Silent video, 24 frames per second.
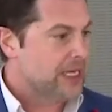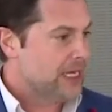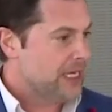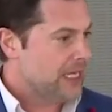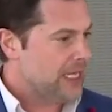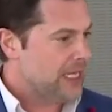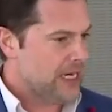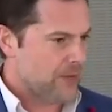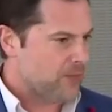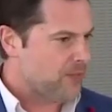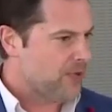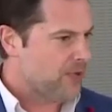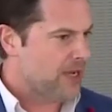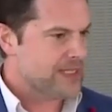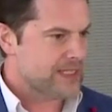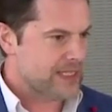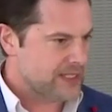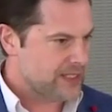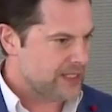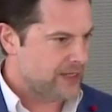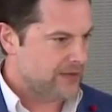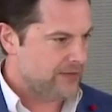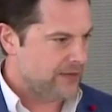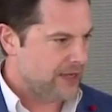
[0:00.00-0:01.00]
He had a
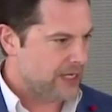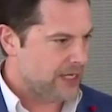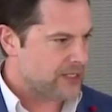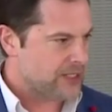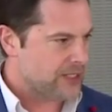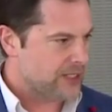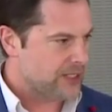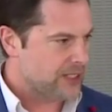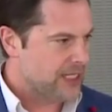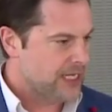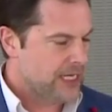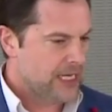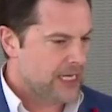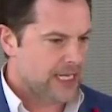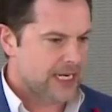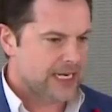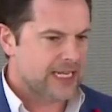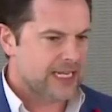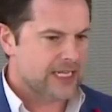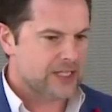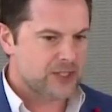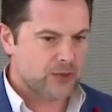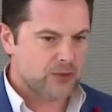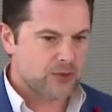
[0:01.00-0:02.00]
process innovation. And he
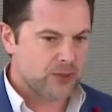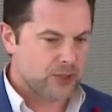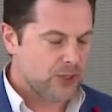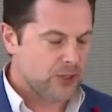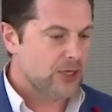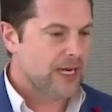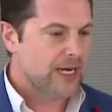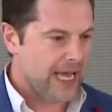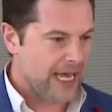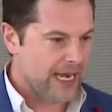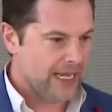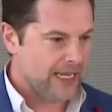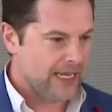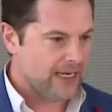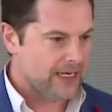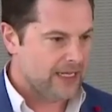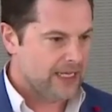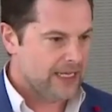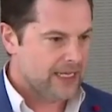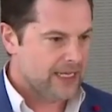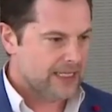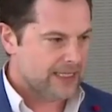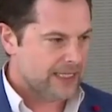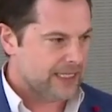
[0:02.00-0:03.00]
got so good at it
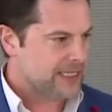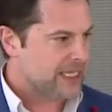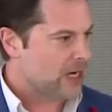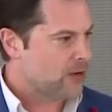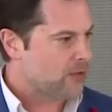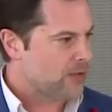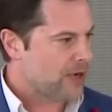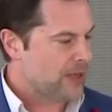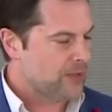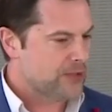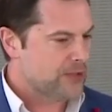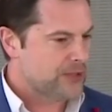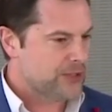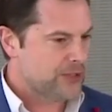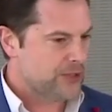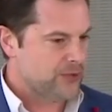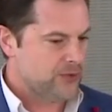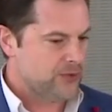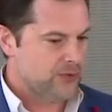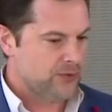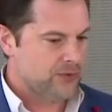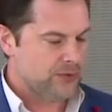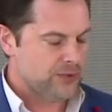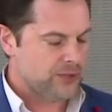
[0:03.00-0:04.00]
that they were able
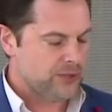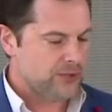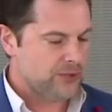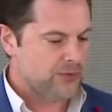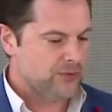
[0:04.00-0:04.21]
to